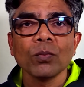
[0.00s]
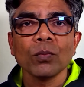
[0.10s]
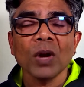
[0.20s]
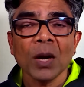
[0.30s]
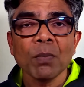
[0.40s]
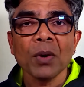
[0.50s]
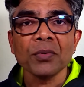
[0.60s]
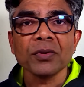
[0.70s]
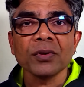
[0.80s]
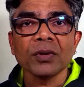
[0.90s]
about
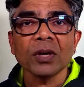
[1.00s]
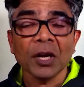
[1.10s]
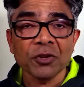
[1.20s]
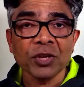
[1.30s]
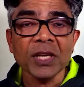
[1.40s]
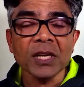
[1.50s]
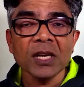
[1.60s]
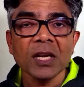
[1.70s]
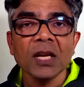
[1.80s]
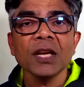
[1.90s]
a deal
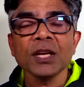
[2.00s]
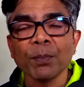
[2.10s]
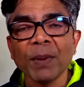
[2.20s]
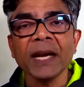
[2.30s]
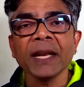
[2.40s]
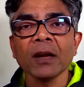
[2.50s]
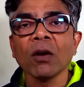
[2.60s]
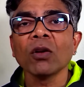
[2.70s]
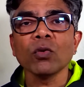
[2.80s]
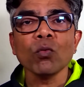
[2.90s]
depending
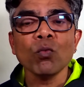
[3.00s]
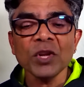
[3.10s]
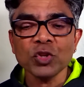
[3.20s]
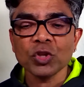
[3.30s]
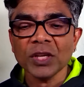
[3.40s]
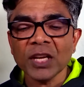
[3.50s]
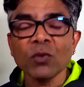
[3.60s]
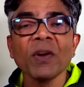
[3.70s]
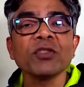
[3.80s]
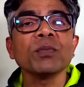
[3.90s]
on which
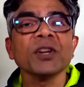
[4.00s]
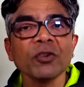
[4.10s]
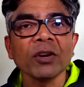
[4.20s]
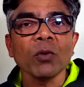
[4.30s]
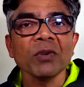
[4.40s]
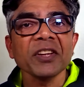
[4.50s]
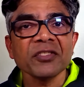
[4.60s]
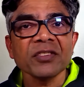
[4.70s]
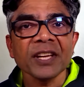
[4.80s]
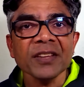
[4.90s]
investment round
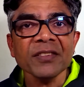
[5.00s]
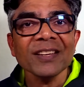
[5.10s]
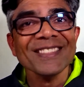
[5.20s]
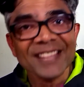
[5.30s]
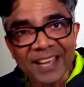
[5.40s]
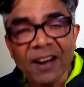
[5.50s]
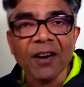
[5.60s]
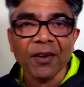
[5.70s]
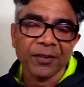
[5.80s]
stage they are.